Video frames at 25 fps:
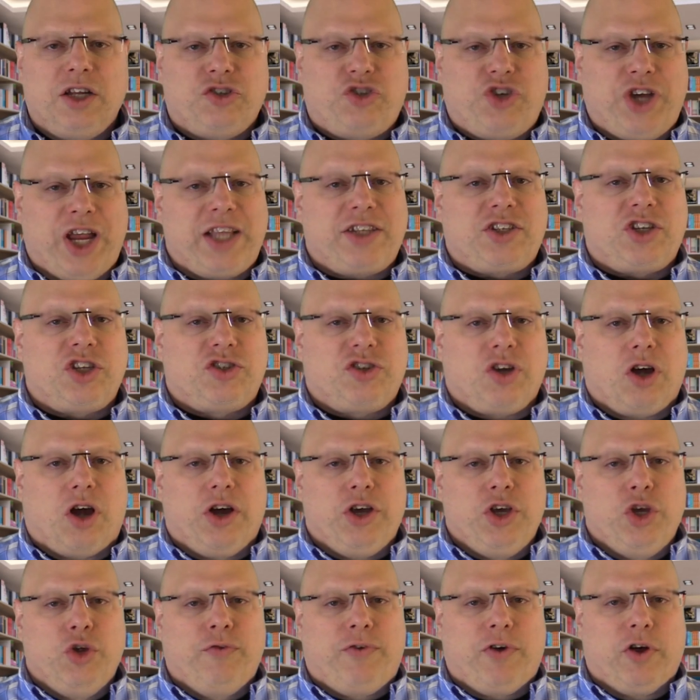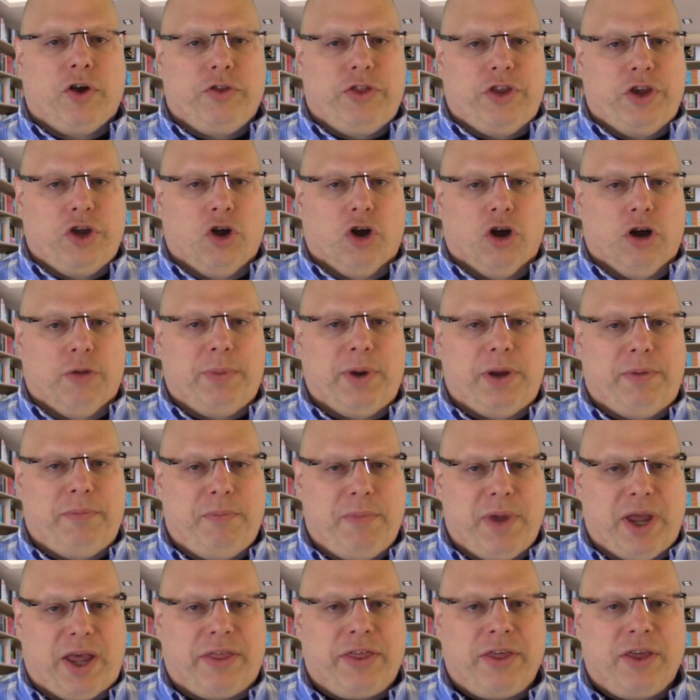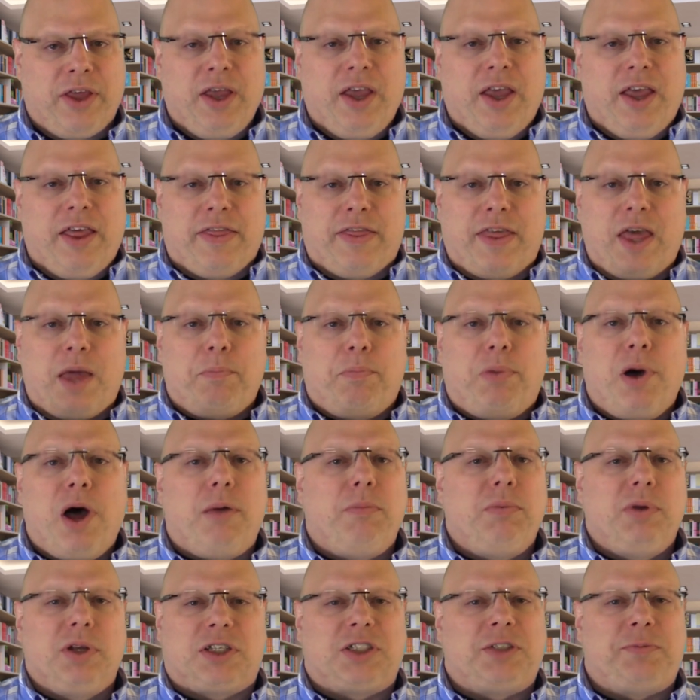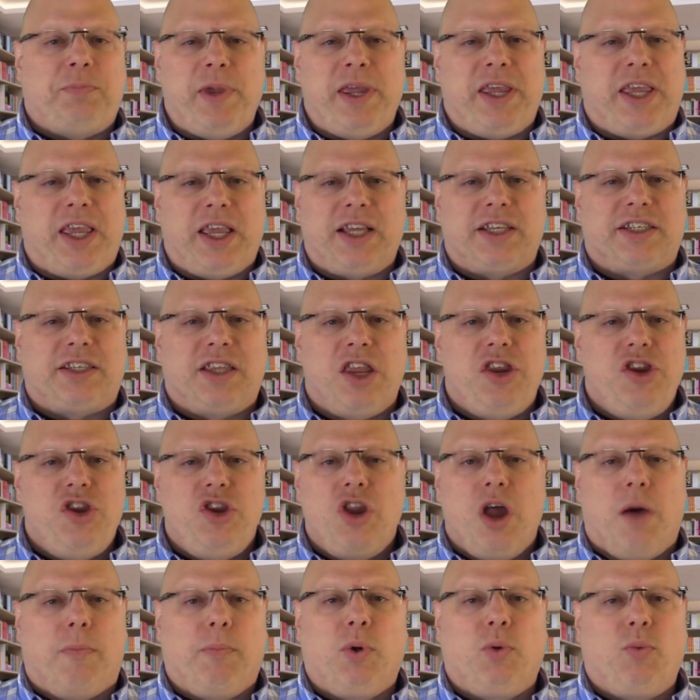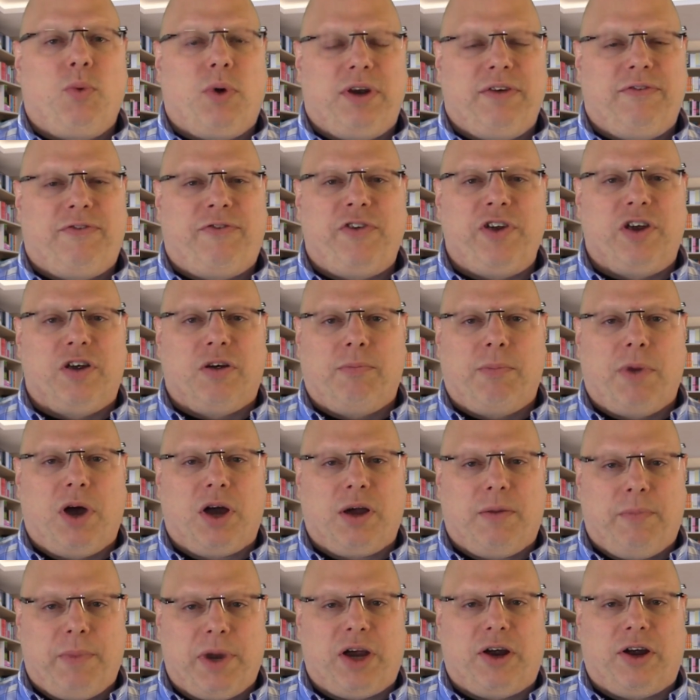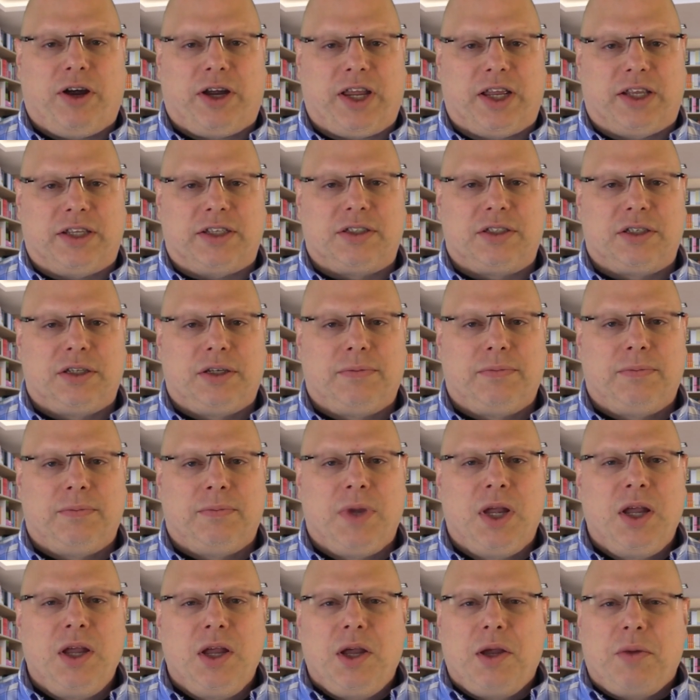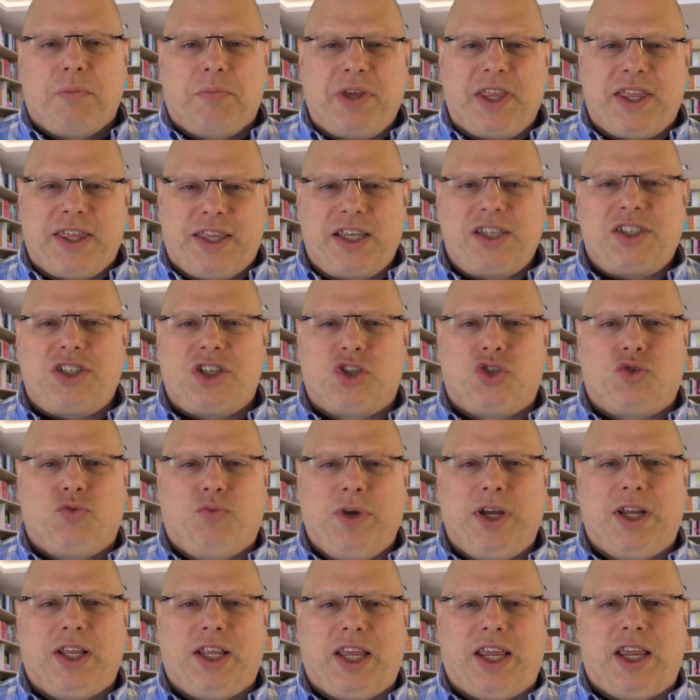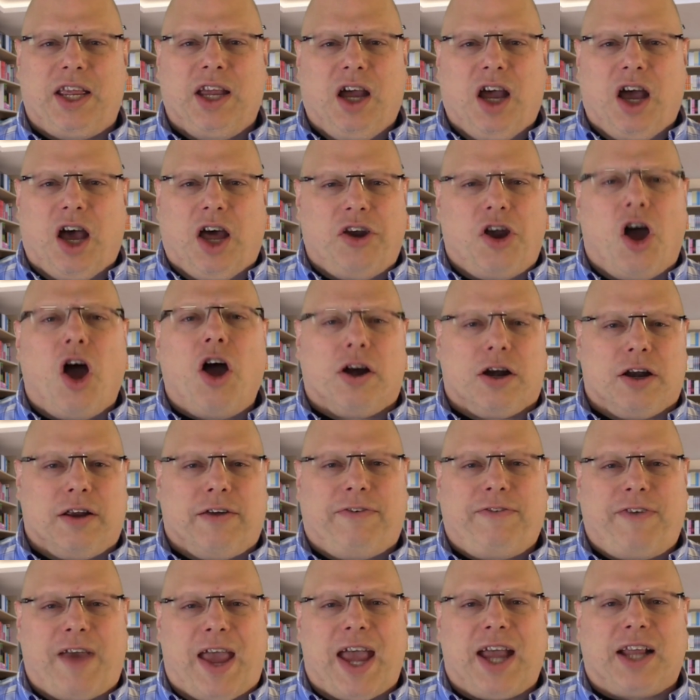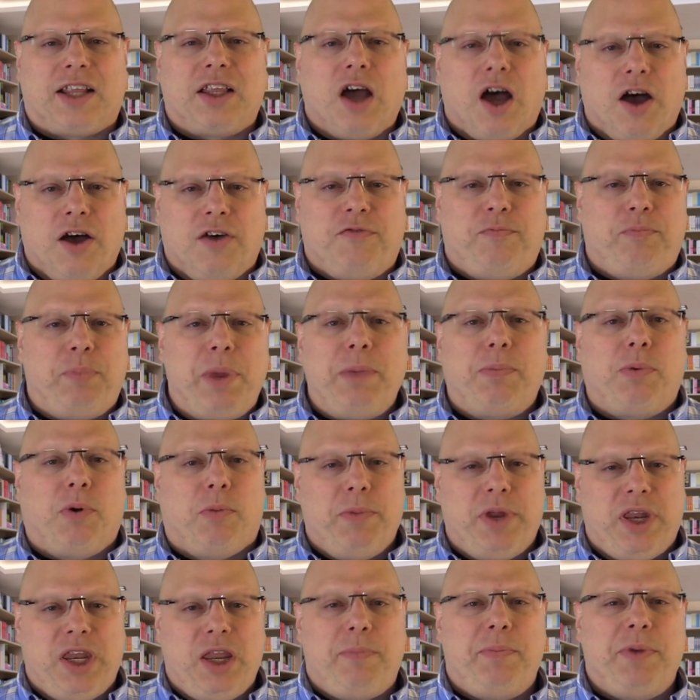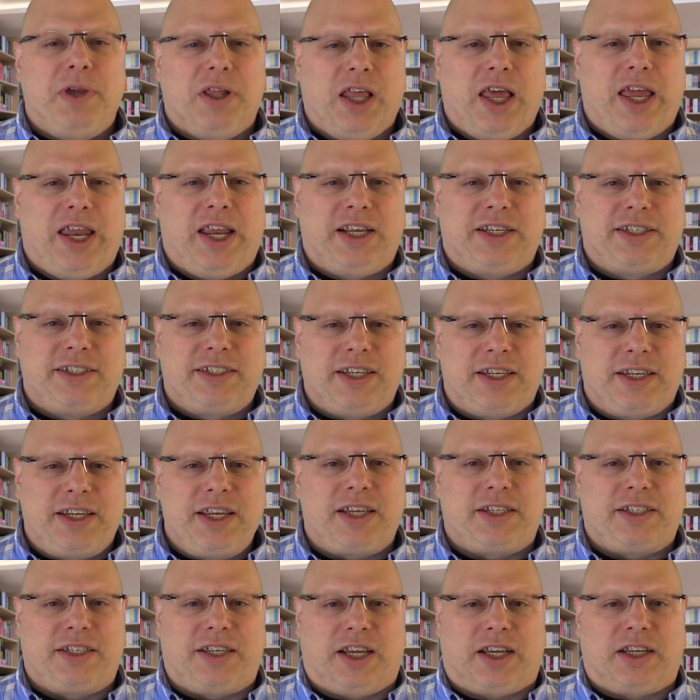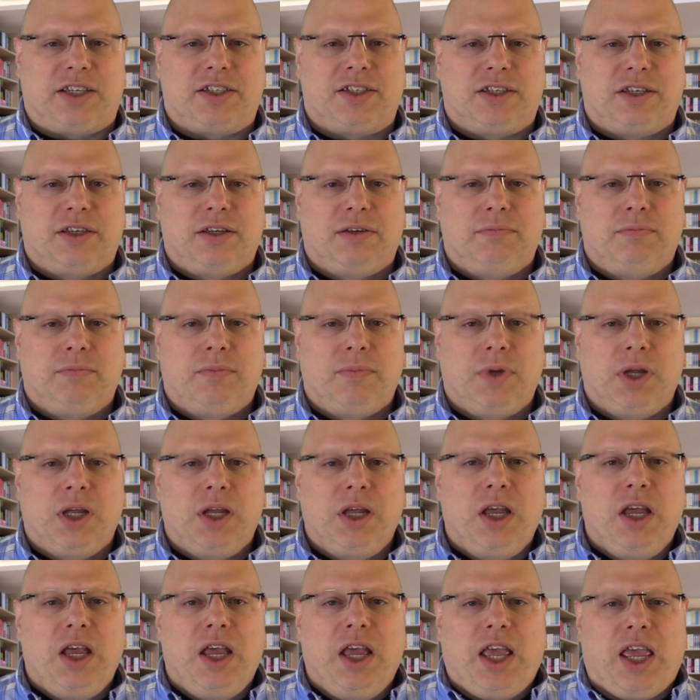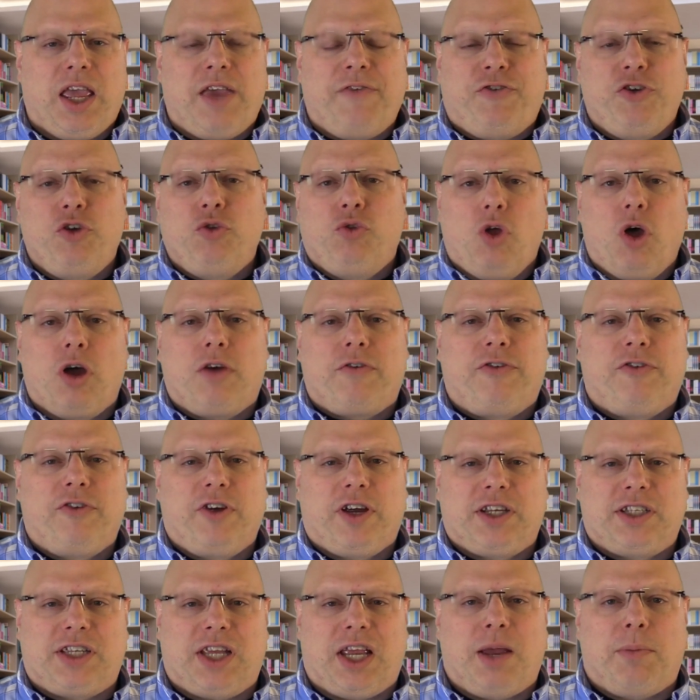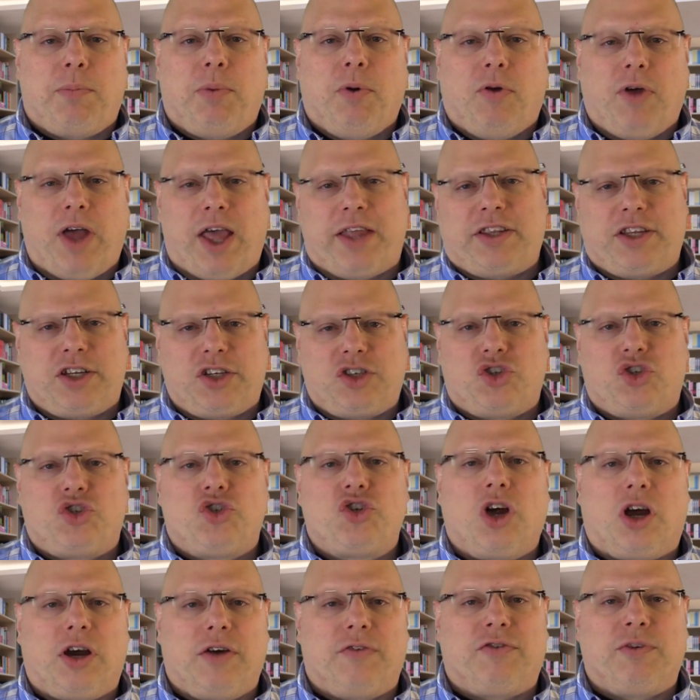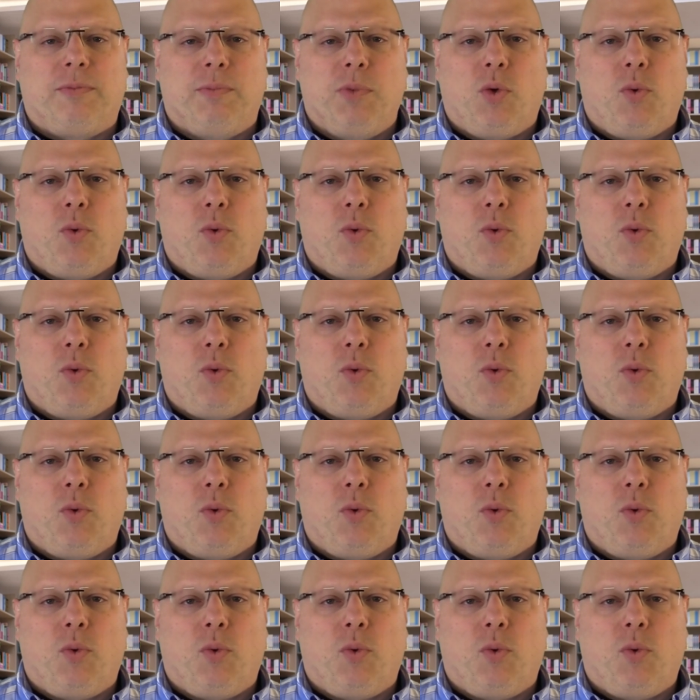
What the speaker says: Chances are you've heard the urban myth that public speaking is the number one fear among Americans. But this is really an artifact of people manipulating statistics. If you look, for example, at this chart from the